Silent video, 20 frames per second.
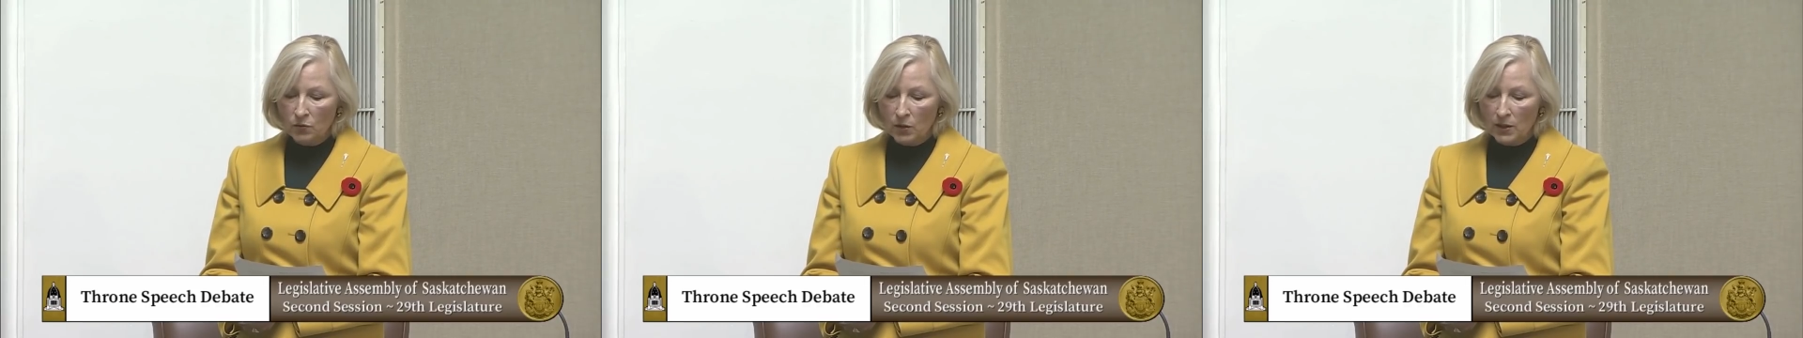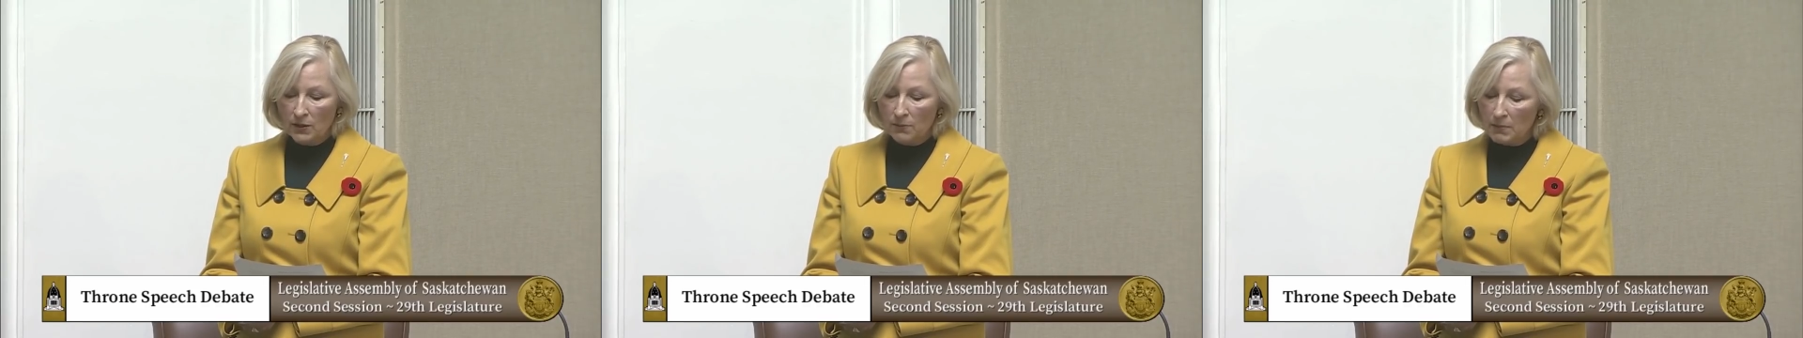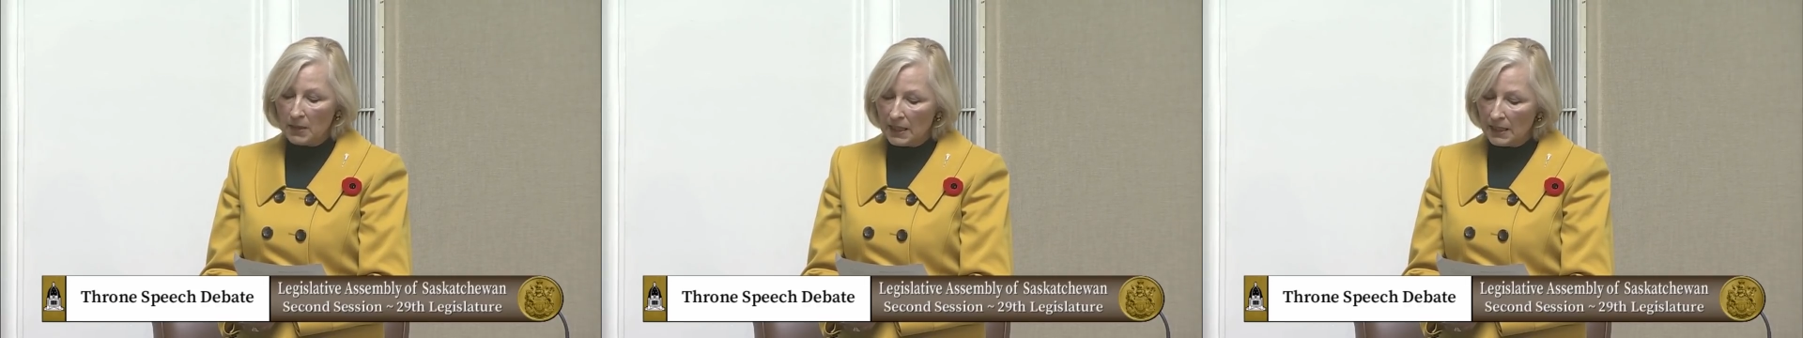
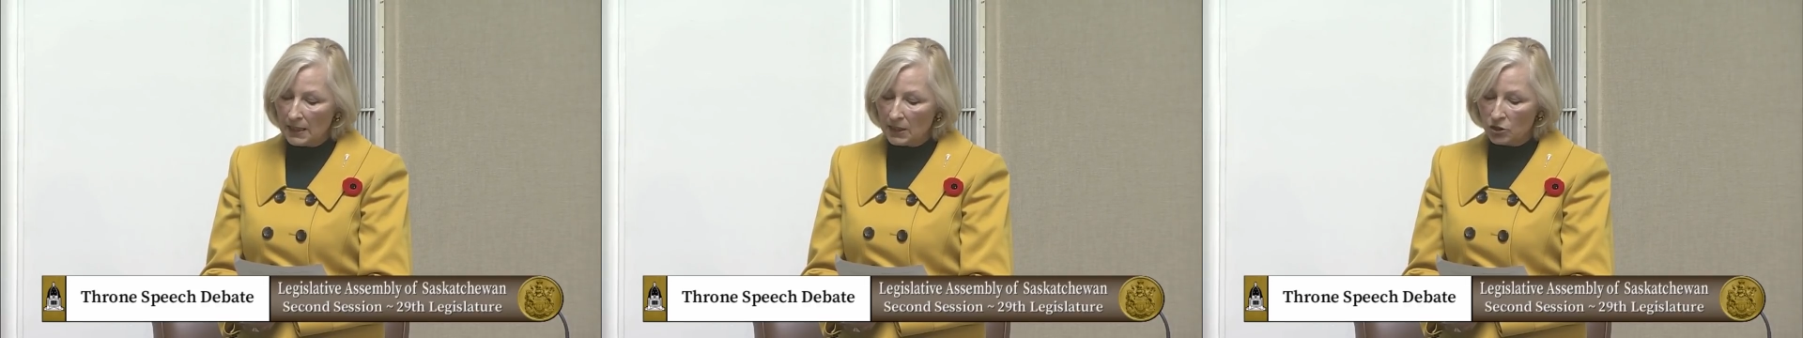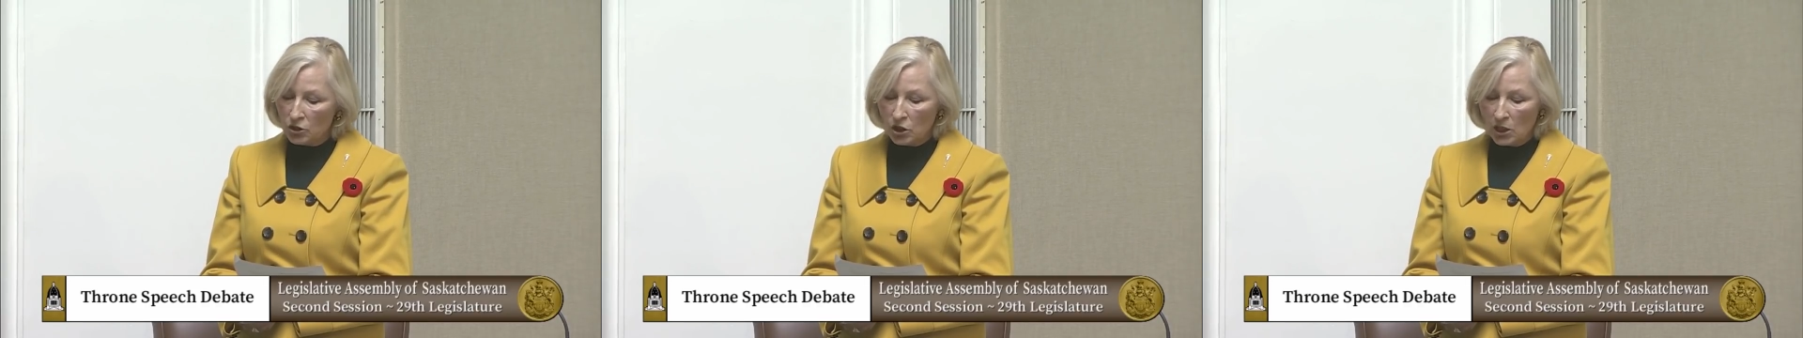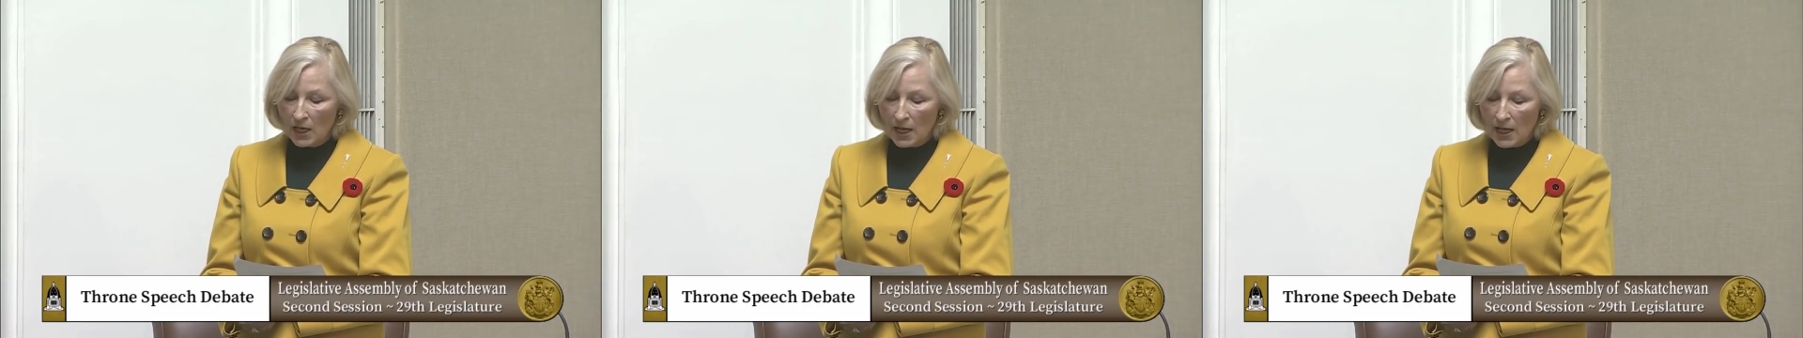with
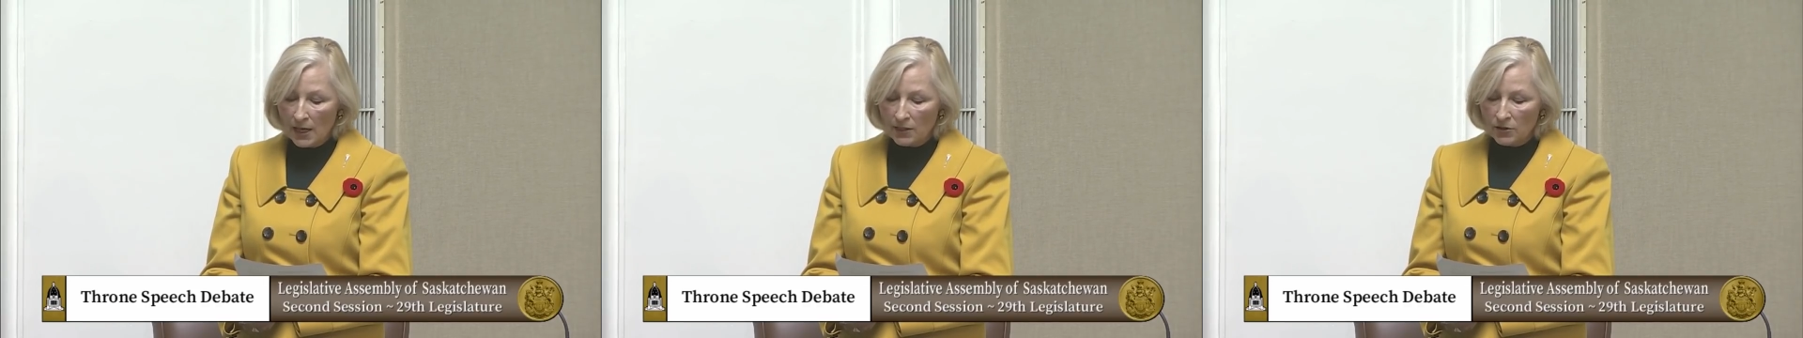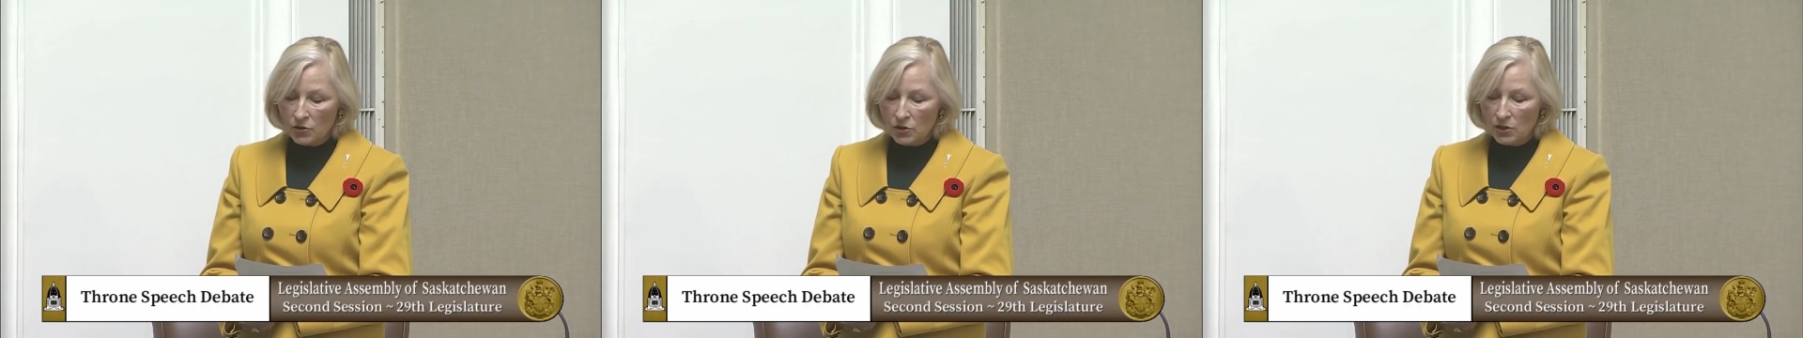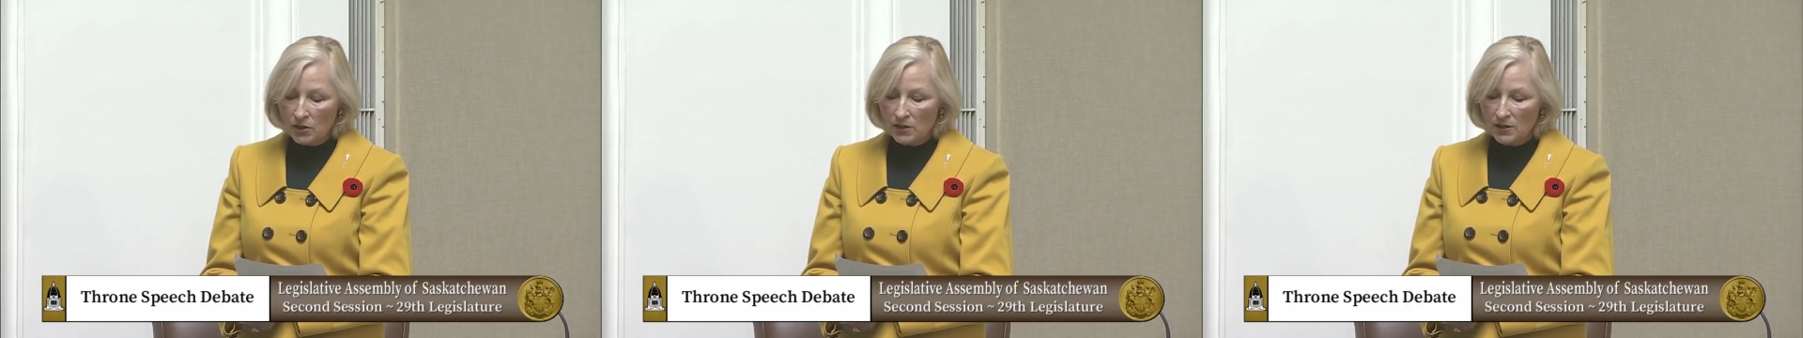meeting
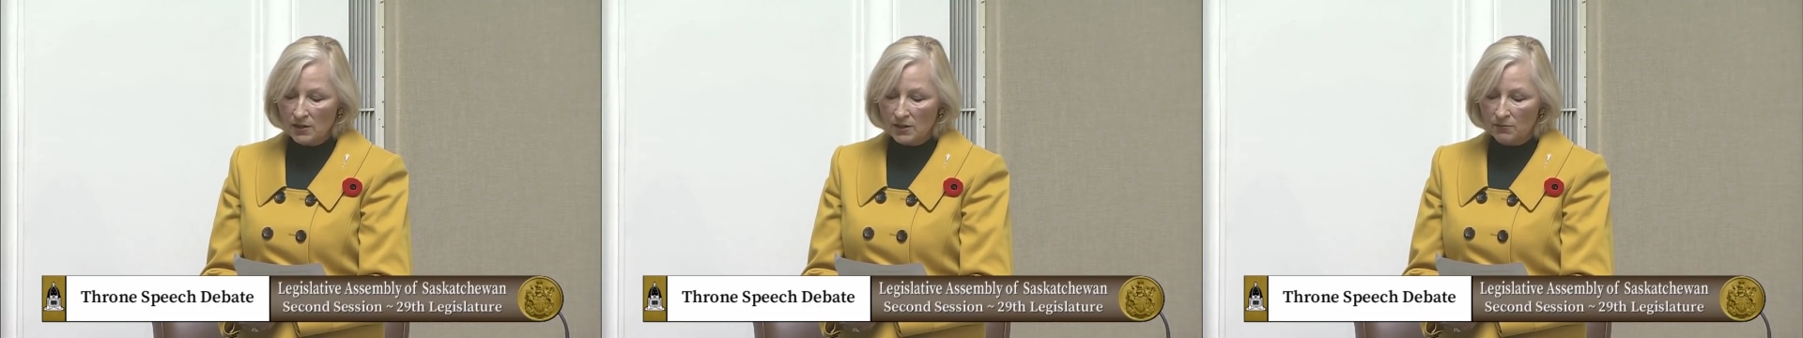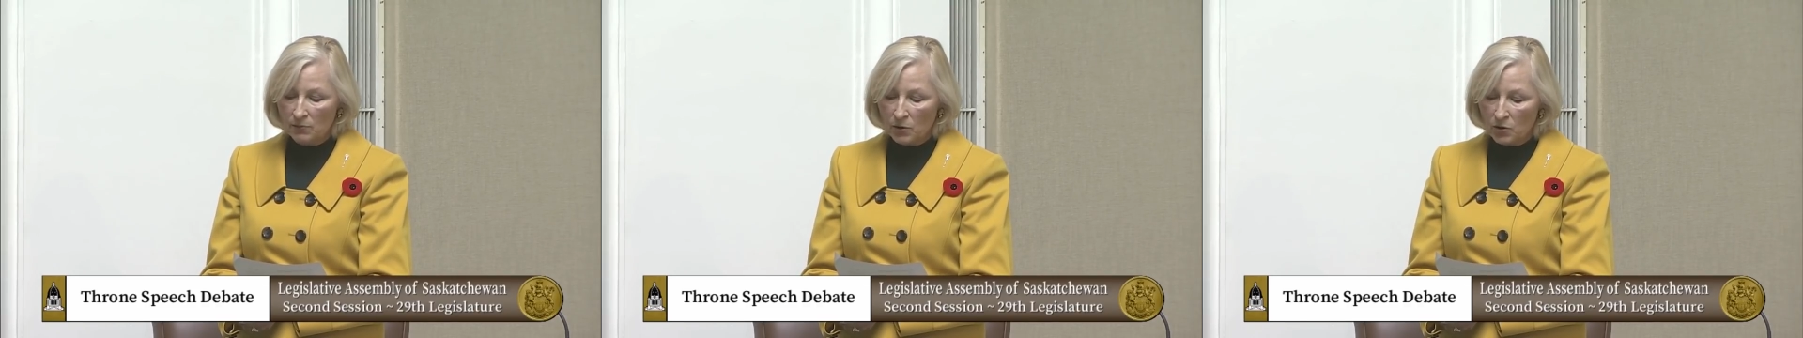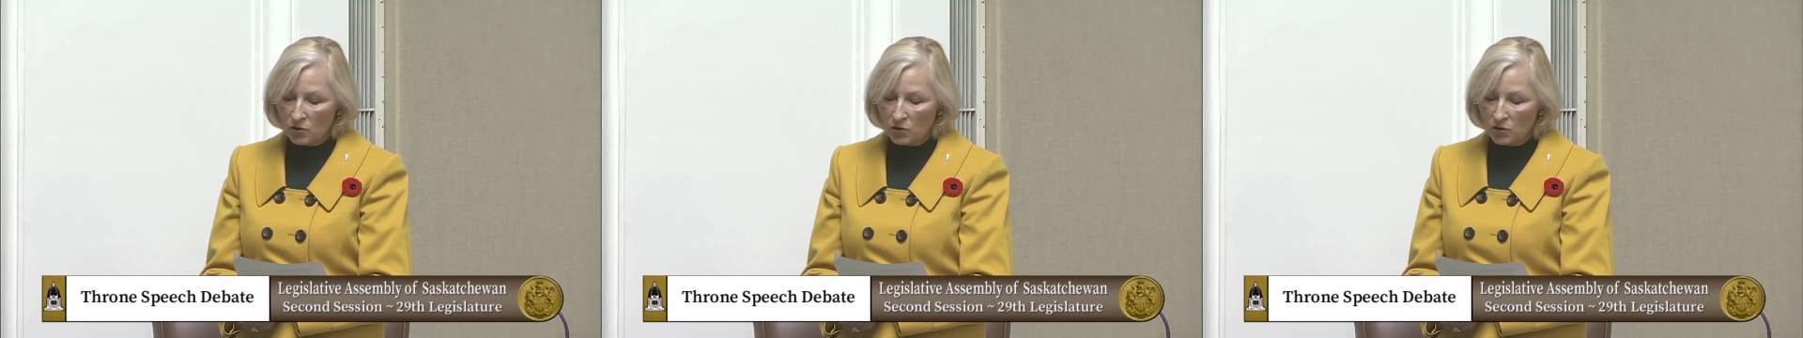challenges,